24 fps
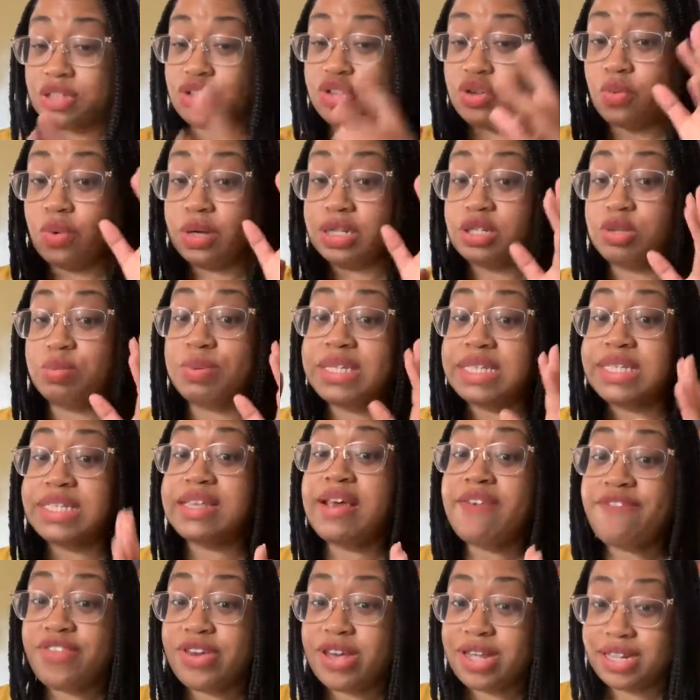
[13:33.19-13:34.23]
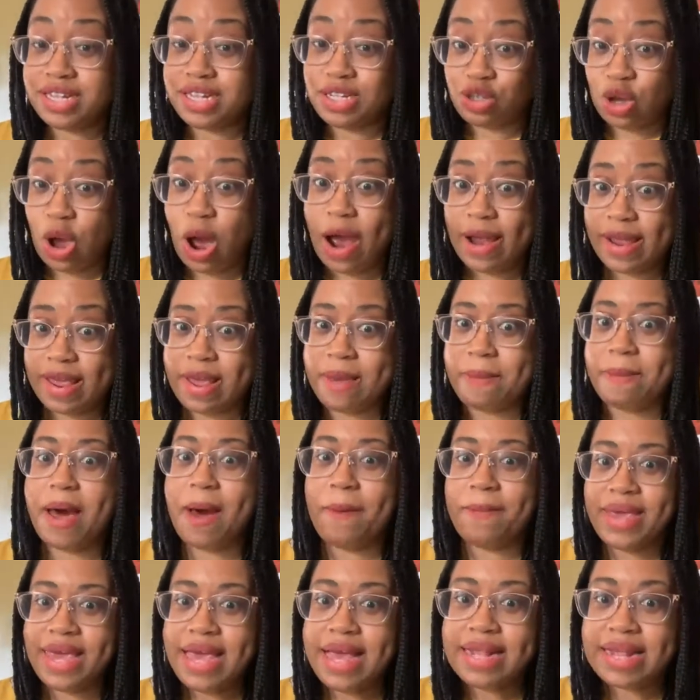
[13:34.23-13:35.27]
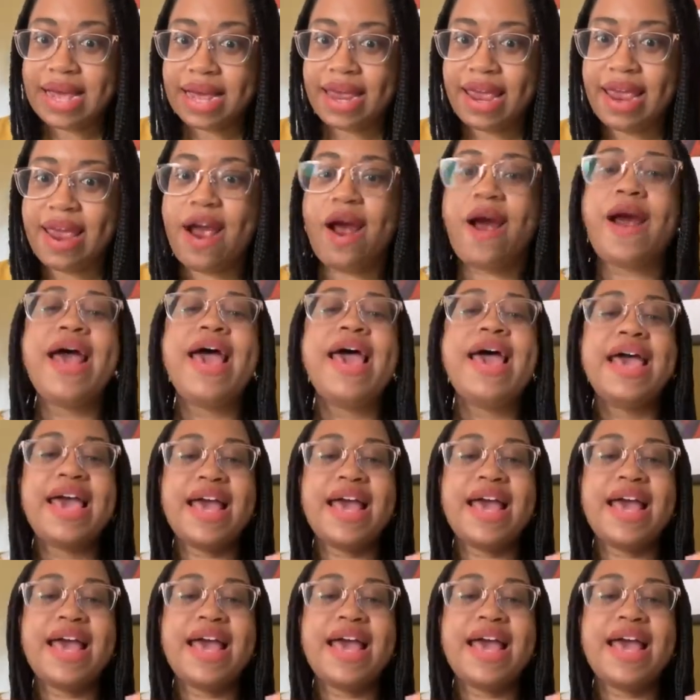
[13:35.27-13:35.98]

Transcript: So we're specifically talking about peanut here.